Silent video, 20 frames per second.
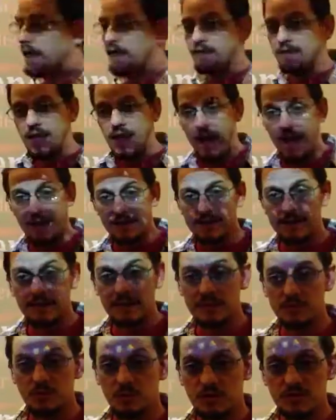and that
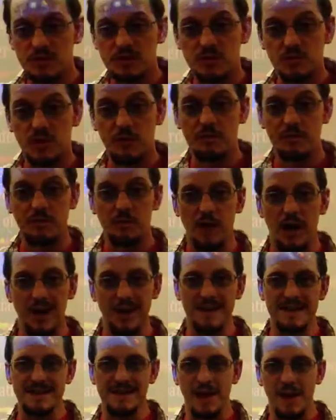is what descriptive
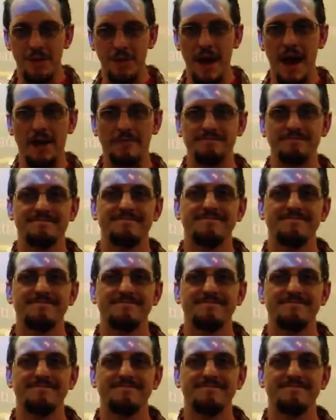writing is all about.